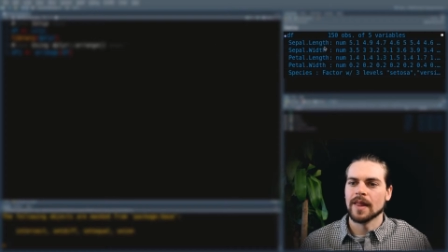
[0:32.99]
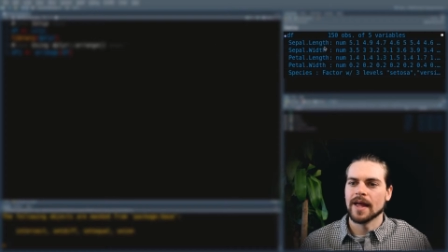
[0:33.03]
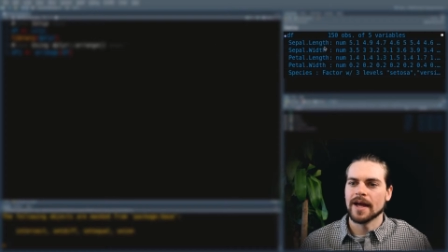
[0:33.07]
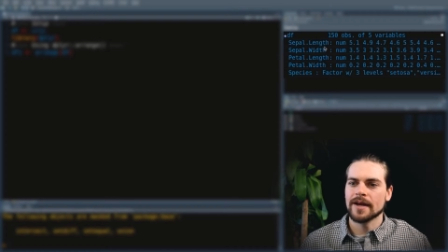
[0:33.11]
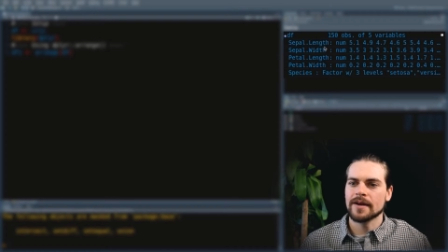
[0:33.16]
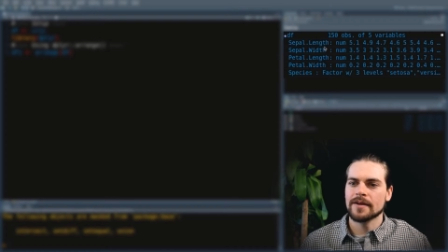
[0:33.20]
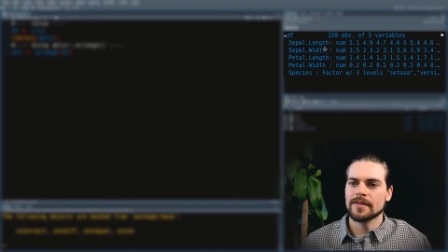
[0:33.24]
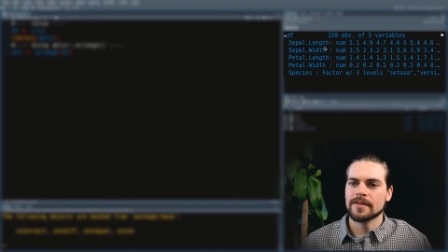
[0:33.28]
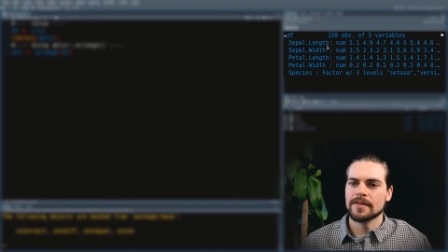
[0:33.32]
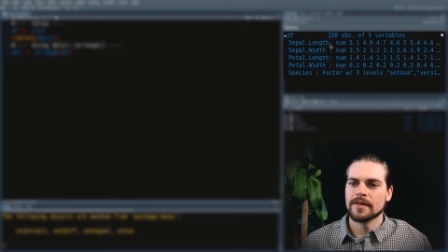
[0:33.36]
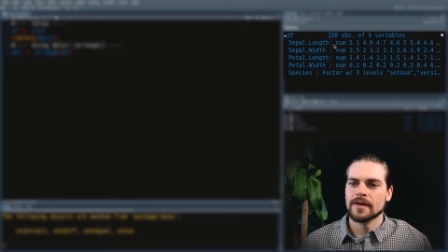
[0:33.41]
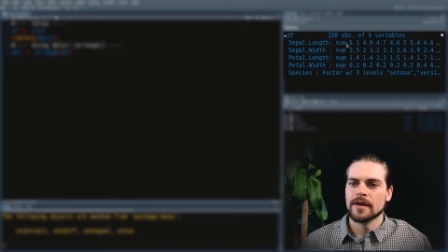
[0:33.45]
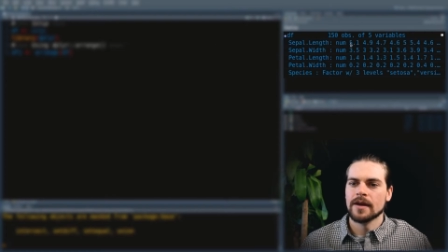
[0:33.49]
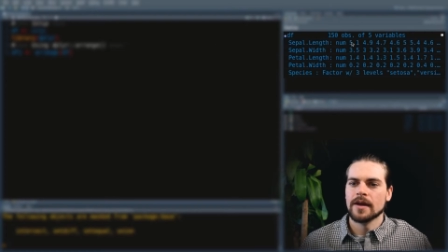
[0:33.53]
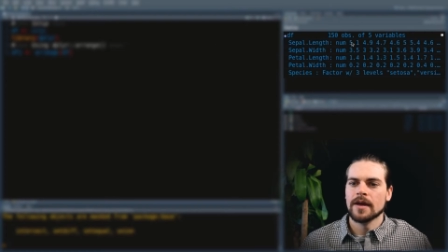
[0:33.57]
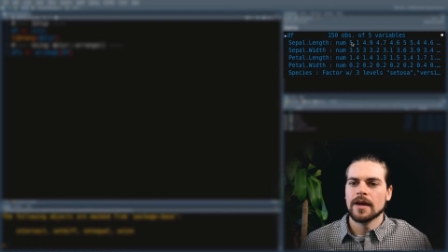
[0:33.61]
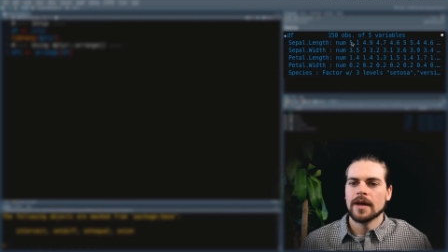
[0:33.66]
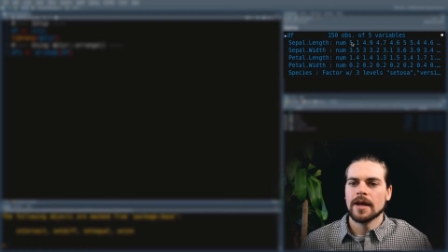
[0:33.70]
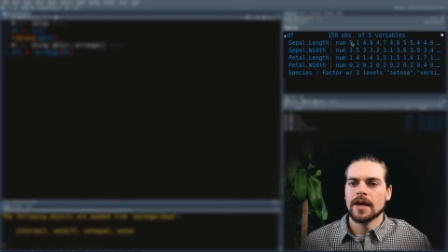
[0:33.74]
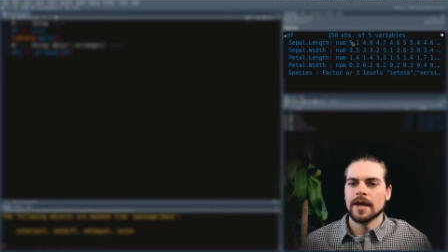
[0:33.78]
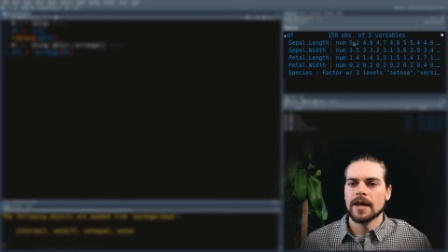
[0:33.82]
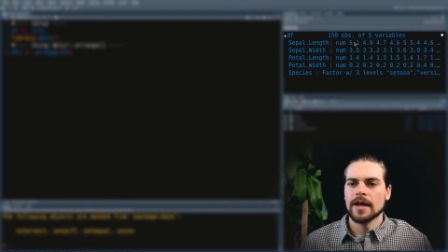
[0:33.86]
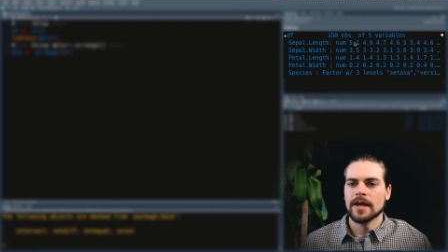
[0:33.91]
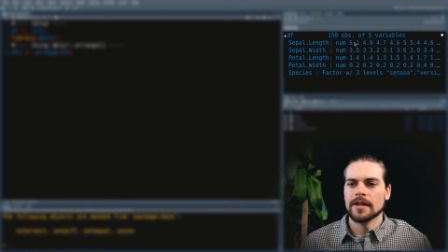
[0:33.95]
length
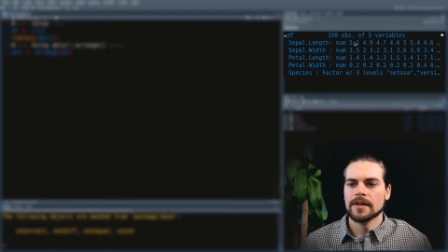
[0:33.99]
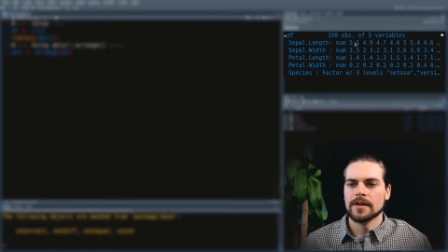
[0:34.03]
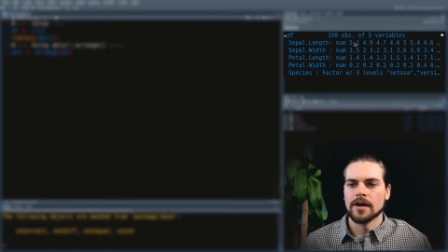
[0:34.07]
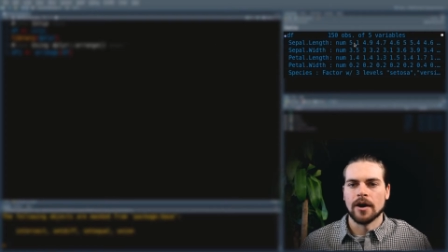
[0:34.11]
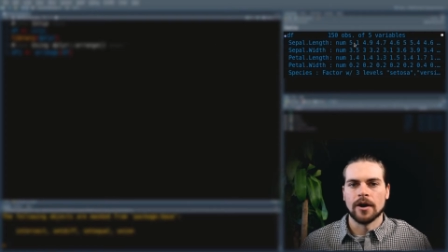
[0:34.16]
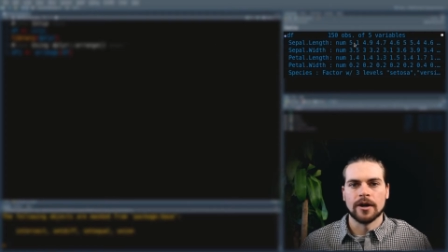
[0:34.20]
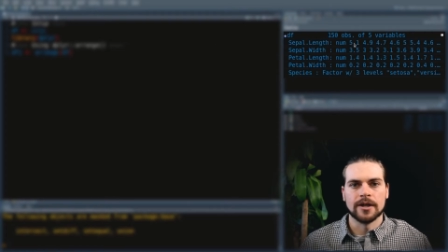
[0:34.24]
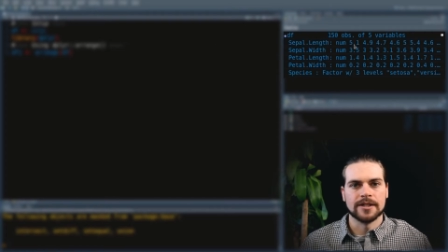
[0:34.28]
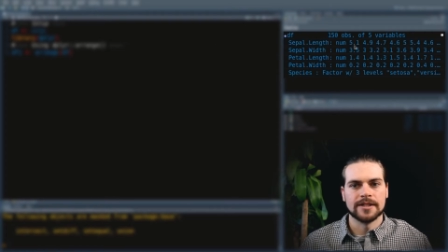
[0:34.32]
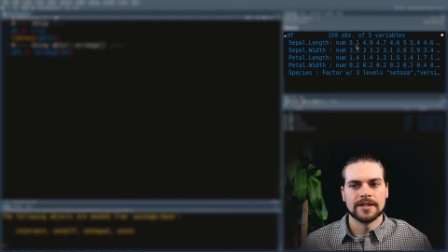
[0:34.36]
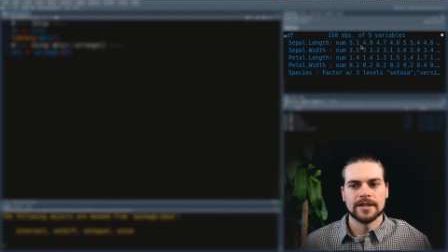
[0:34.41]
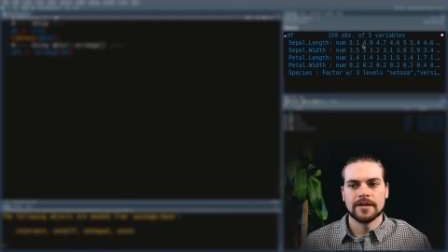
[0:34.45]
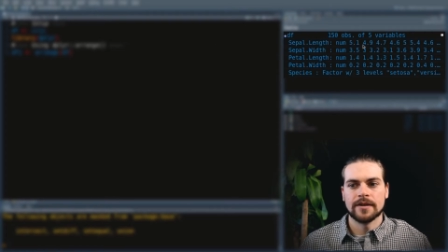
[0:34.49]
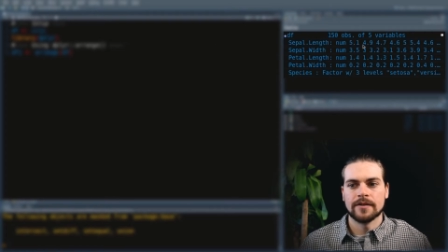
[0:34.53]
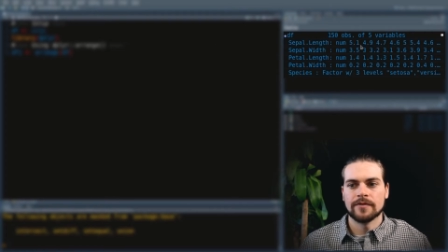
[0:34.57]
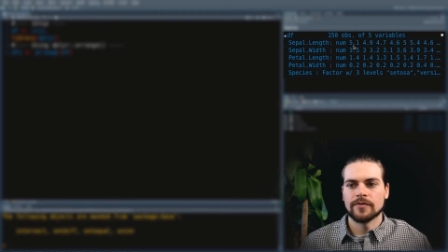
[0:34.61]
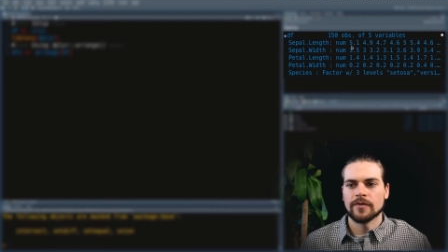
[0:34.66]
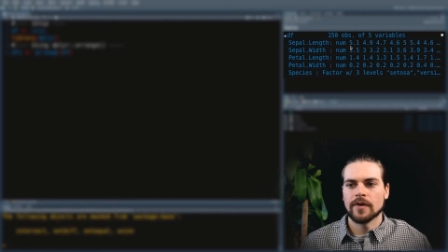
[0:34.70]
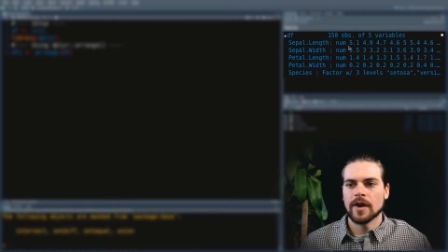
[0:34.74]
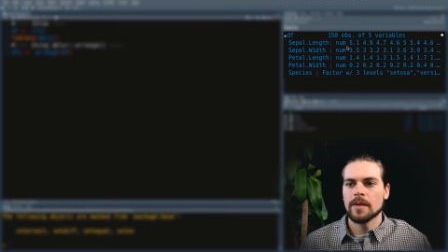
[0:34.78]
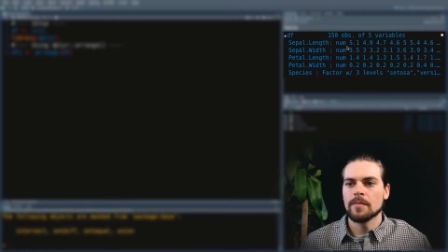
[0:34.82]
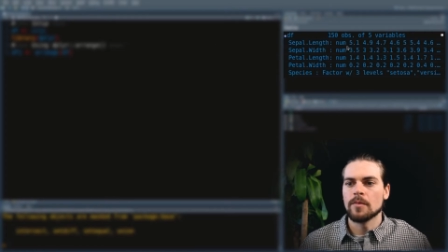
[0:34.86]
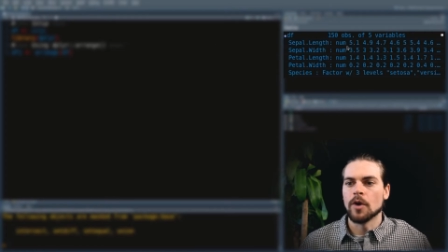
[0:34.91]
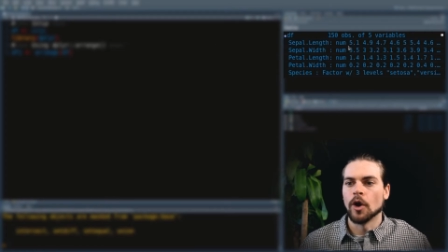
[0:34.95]
in our data
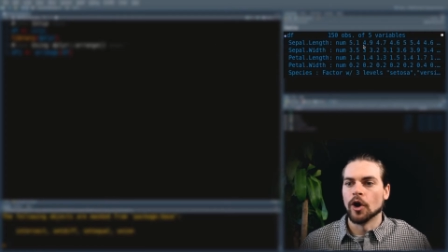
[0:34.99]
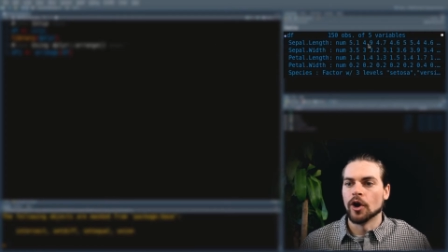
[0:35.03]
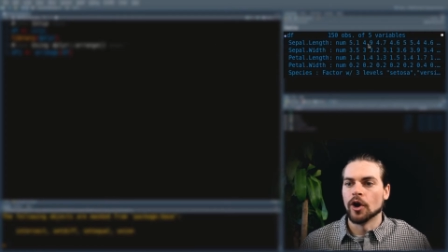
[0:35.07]
frame